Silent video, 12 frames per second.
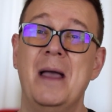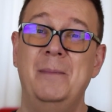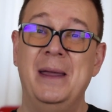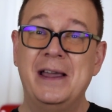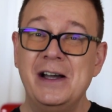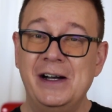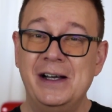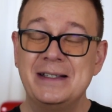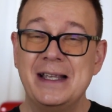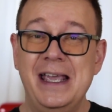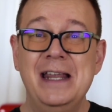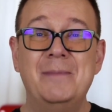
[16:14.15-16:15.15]

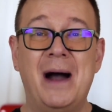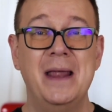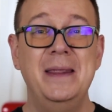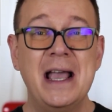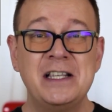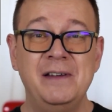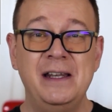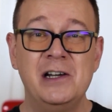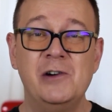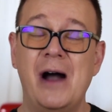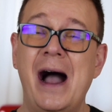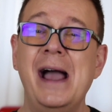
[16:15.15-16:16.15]
because in my next
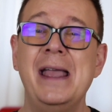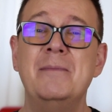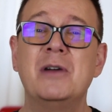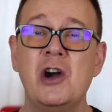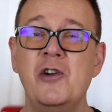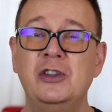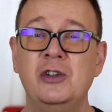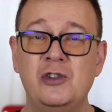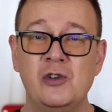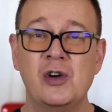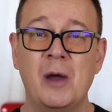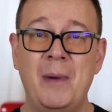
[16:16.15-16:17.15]
video I am going to
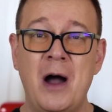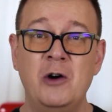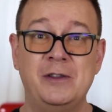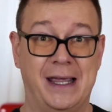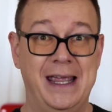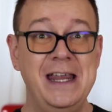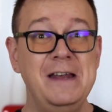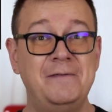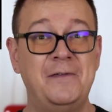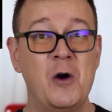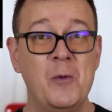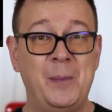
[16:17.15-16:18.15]
talk about
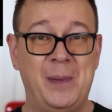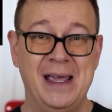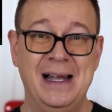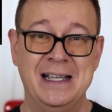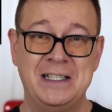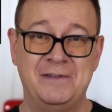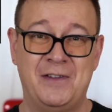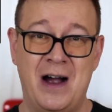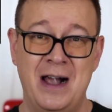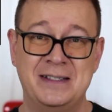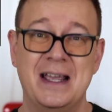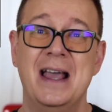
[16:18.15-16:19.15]
info plist
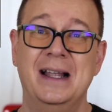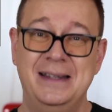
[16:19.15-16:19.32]
files.